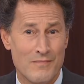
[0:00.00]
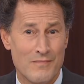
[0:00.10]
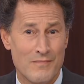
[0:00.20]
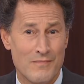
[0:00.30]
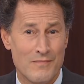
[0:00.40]

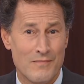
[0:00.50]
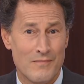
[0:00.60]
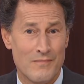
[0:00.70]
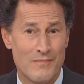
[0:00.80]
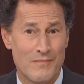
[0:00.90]

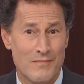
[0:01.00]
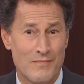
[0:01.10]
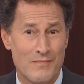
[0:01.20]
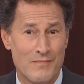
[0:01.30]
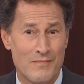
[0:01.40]

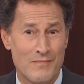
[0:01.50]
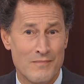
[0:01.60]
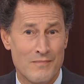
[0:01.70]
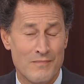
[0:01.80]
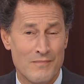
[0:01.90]

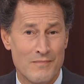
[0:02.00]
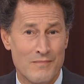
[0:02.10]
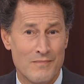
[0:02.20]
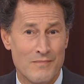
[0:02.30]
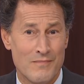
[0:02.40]

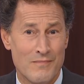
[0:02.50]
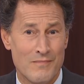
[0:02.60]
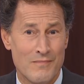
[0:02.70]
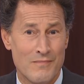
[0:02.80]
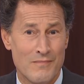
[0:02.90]

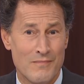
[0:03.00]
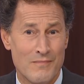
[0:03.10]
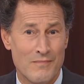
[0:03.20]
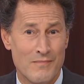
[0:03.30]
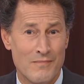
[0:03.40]

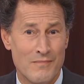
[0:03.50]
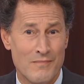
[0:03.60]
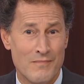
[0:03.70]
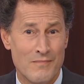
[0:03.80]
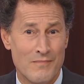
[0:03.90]

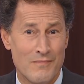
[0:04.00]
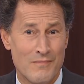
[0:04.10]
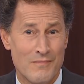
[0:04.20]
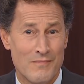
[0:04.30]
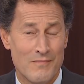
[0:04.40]

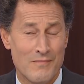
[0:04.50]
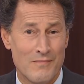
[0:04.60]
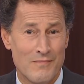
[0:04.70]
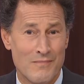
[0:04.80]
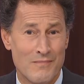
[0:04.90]

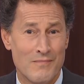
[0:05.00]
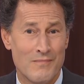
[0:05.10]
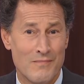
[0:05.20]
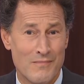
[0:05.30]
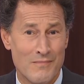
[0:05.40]

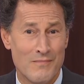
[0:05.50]
[no speech]